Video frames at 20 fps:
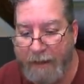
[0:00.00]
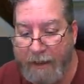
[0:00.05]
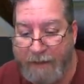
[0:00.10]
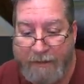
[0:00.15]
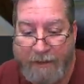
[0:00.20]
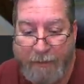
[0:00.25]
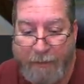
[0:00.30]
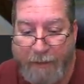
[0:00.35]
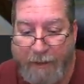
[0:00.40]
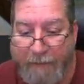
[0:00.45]
I
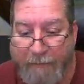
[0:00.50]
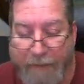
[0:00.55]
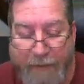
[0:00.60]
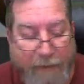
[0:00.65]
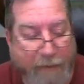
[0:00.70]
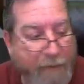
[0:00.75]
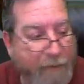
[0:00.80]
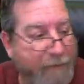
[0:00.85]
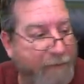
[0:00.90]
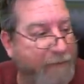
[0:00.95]
think whenever
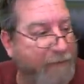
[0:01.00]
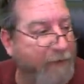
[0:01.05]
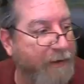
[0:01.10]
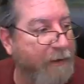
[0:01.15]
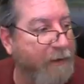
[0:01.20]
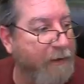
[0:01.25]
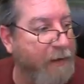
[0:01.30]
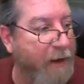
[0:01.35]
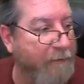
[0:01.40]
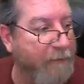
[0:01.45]
you
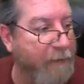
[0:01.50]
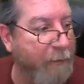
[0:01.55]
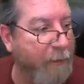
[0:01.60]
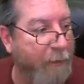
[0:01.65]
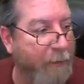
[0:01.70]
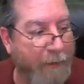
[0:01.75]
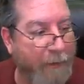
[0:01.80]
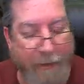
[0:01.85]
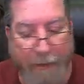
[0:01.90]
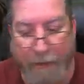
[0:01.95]
feel
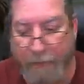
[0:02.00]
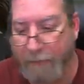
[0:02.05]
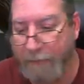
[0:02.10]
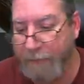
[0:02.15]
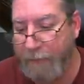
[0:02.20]
comfortable with it.